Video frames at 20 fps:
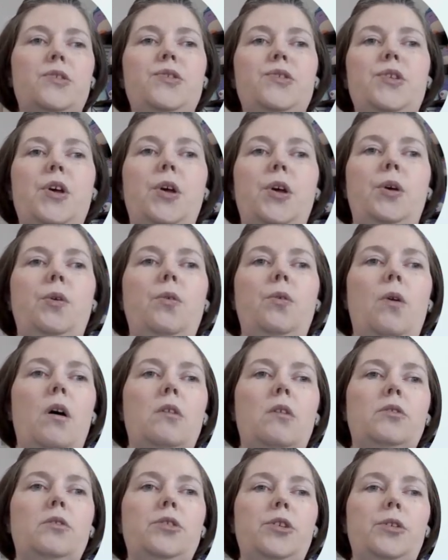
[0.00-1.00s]
So
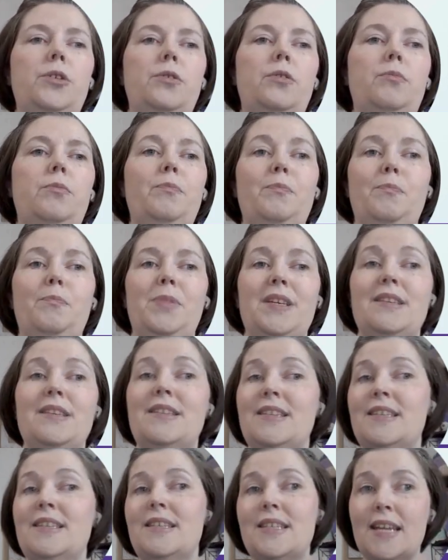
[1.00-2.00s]
I'll do
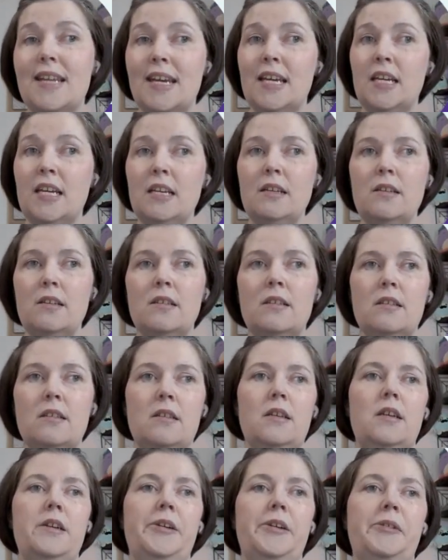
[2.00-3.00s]
business days.